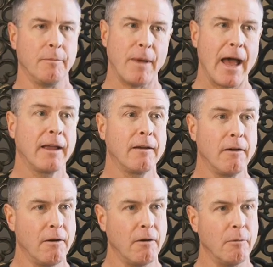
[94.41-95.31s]
Back
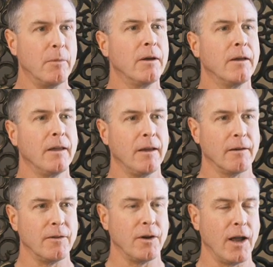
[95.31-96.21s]
home,
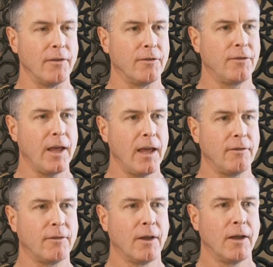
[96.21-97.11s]
here in the United
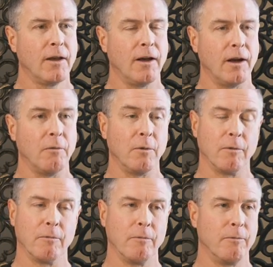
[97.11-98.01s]
States, we're